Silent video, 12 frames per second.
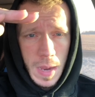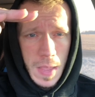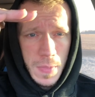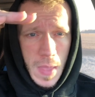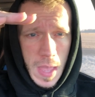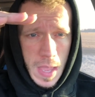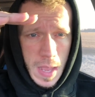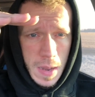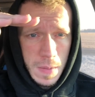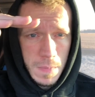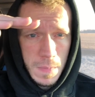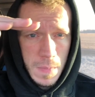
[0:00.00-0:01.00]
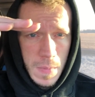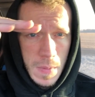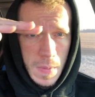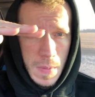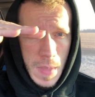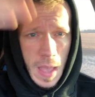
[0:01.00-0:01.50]
And then,
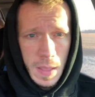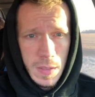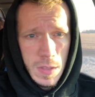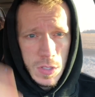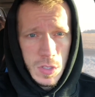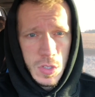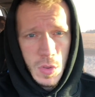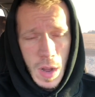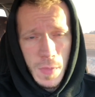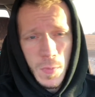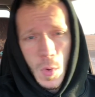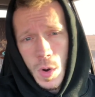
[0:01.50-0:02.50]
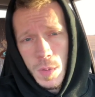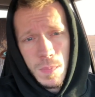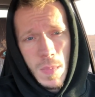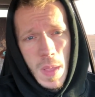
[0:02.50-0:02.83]
yeah, so 2 out of 4.